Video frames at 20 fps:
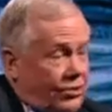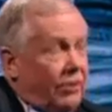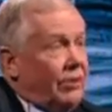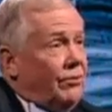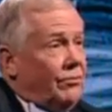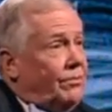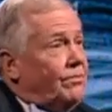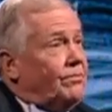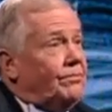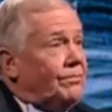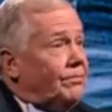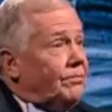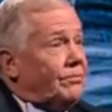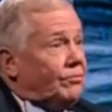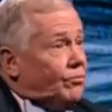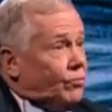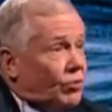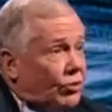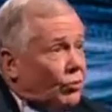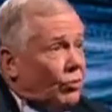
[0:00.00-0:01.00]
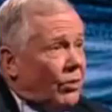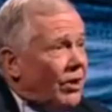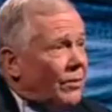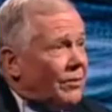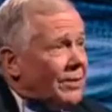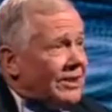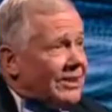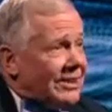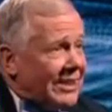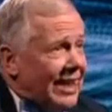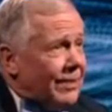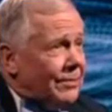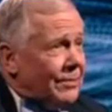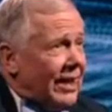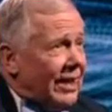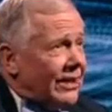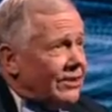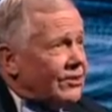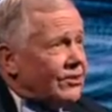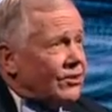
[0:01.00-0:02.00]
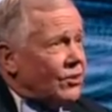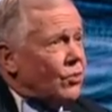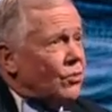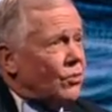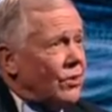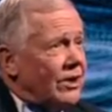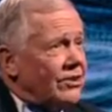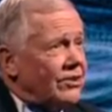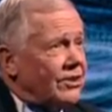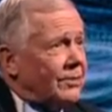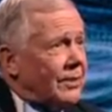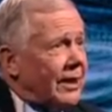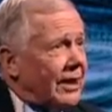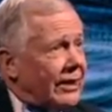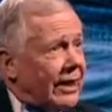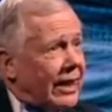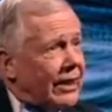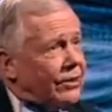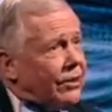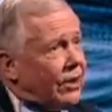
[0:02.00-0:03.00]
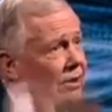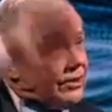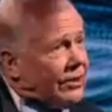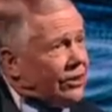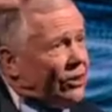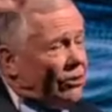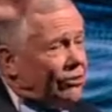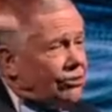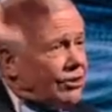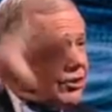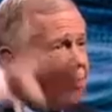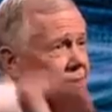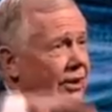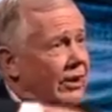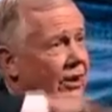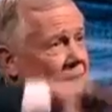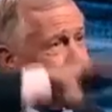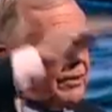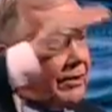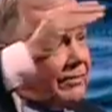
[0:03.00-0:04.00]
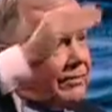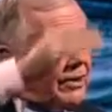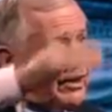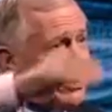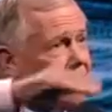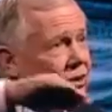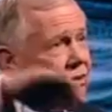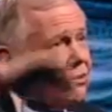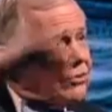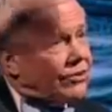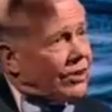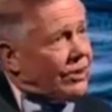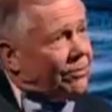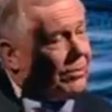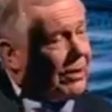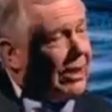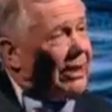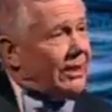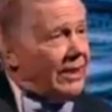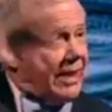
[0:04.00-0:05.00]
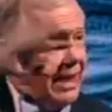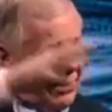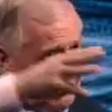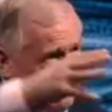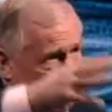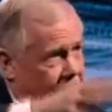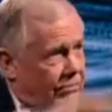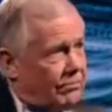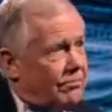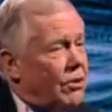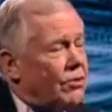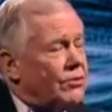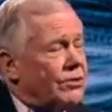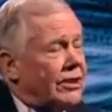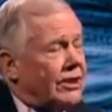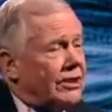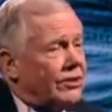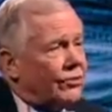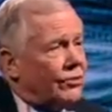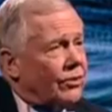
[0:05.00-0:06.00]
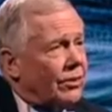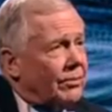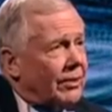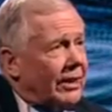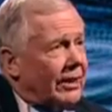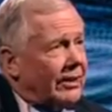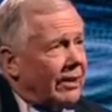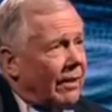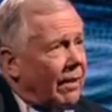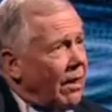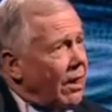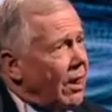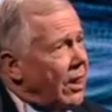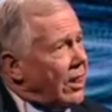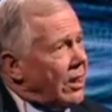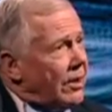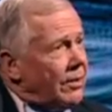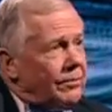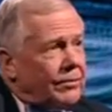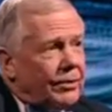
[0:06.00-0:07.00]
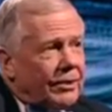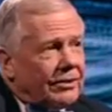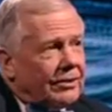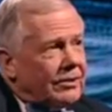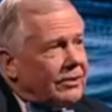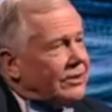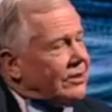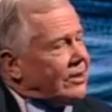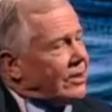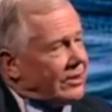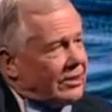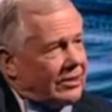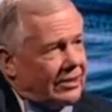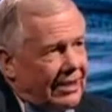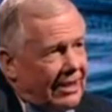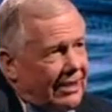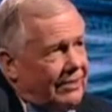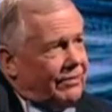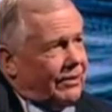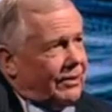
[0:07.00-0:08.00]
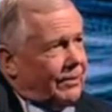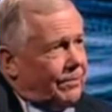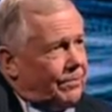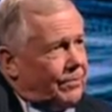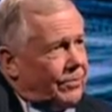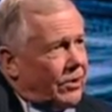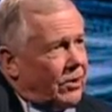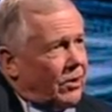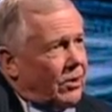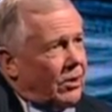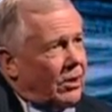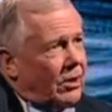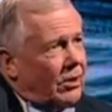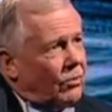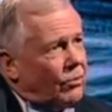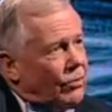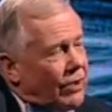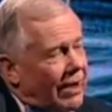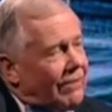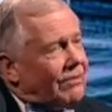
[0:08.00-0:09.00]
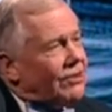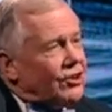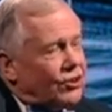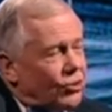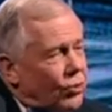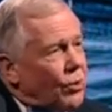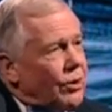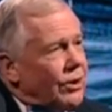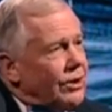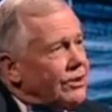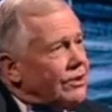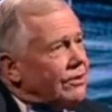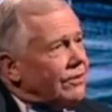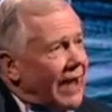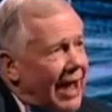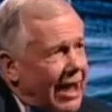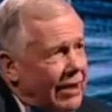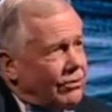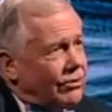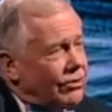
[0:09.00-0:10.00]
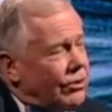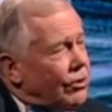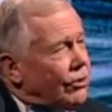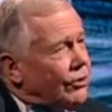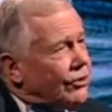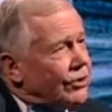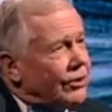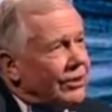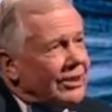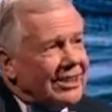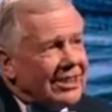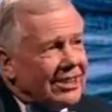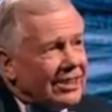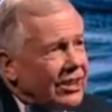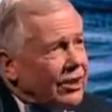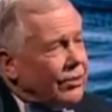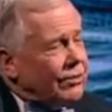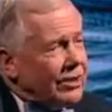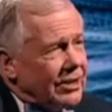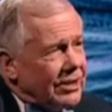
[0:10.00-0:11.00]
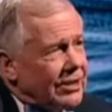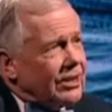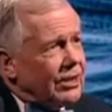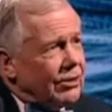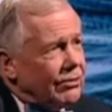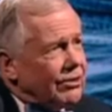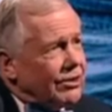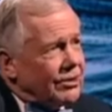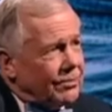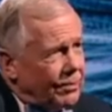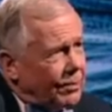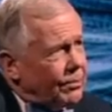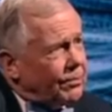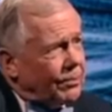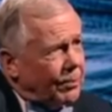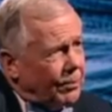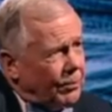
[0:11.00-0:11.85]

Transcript: there certainly could well be setbacks. There's no question about that. Nothing goes straight up. Everything goes up like that. Most things go up like that. But, Stephen, we have a shortage of agriculture in serious